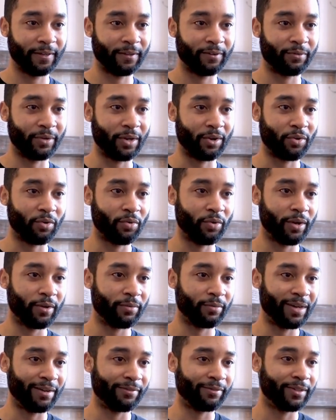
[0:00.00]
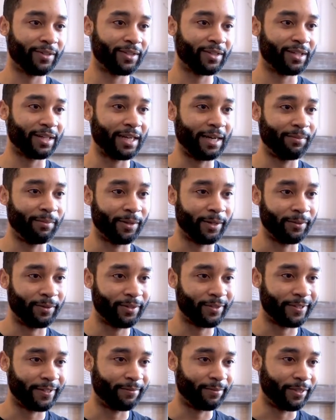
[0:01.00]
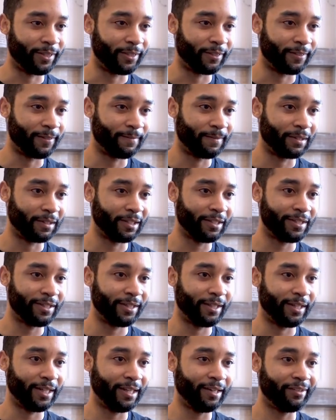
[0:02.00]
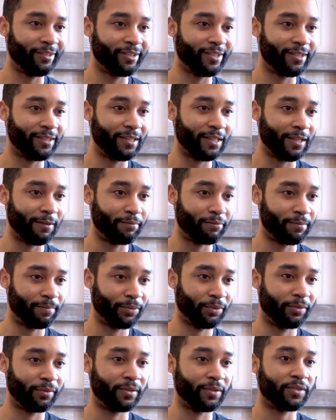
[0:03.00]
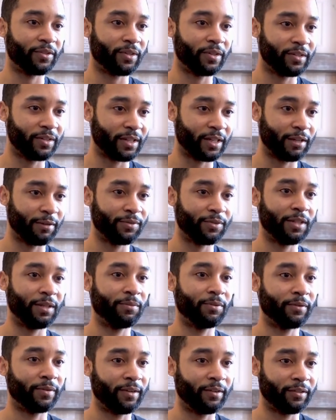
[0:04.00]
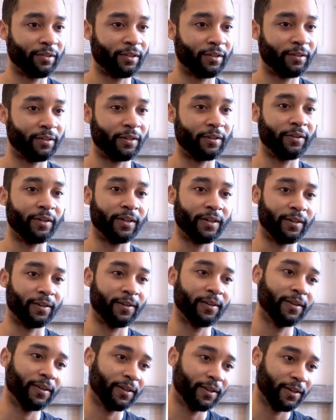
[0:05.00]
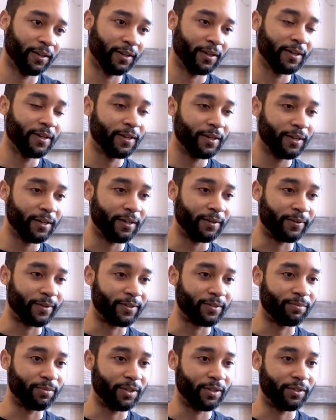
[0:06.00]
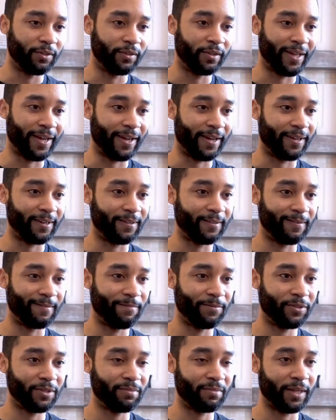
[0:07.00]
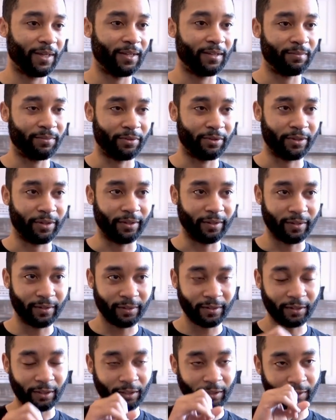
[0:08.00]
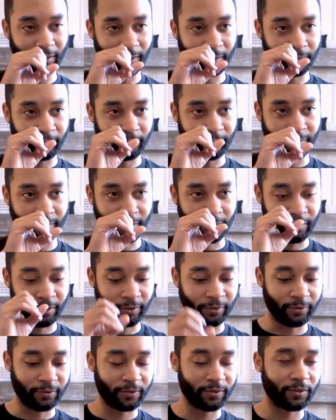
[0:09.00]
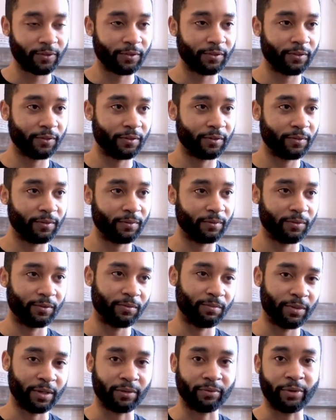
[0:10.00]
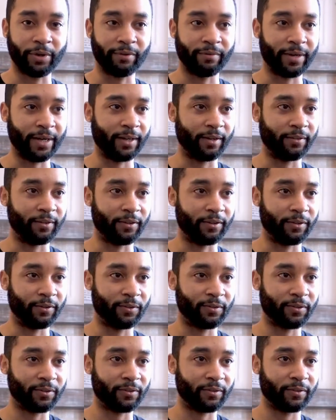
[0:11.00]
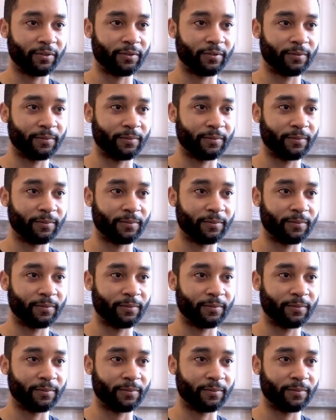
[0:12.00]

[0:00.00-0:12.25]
Create a quick reference timeline. What does that mean? Listing each steep with the start time, steep duration. Okay. It wants me to do that to make it more clear with the notes. Just a better way of writing the notes.